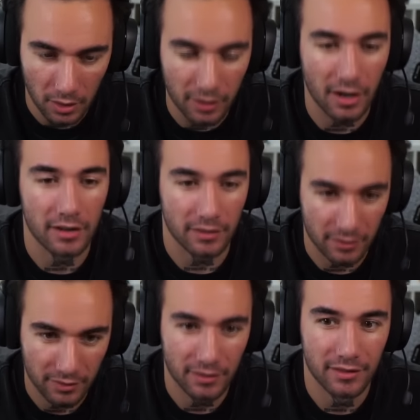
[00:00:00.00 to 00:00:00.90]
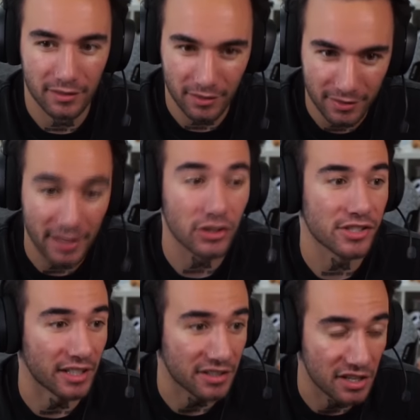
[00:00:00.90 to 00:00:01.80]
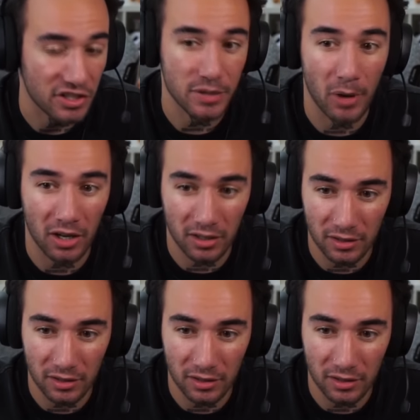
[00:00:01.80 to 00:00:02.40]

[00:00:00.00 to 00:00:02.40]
All right. That looks like a Digimon on the